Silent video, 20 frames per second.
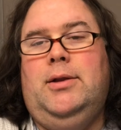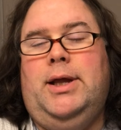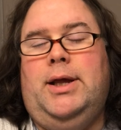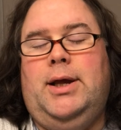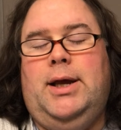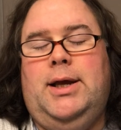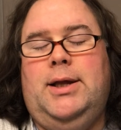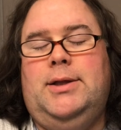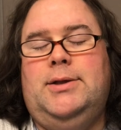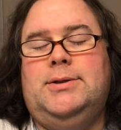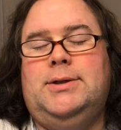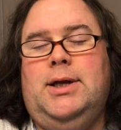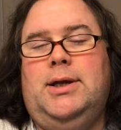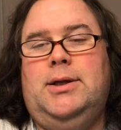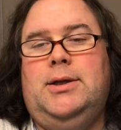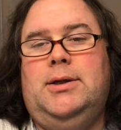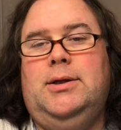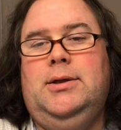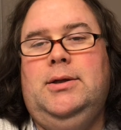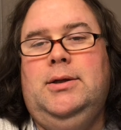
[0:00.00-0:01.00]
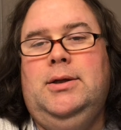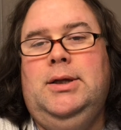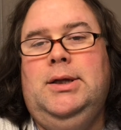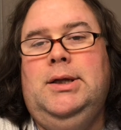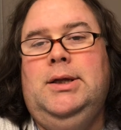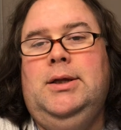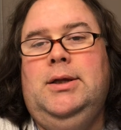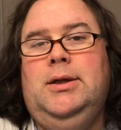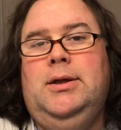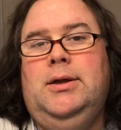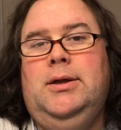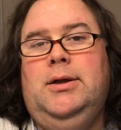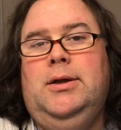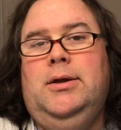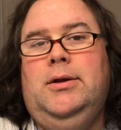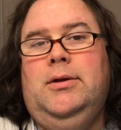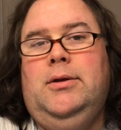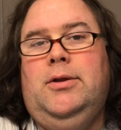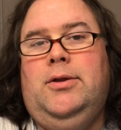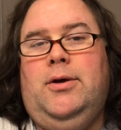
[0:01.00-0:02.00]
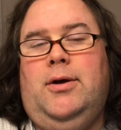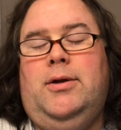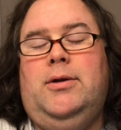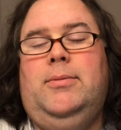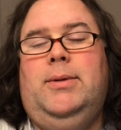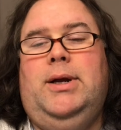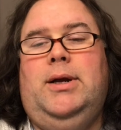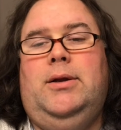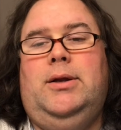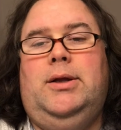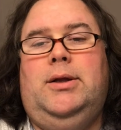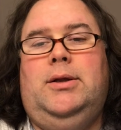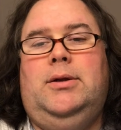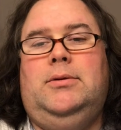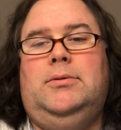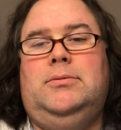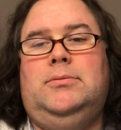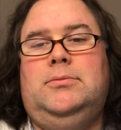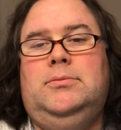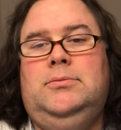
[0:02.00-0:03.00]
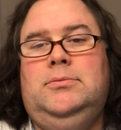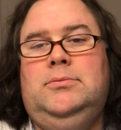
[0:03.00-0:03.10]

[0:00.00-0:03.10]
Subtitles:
I just kind of thought about it, and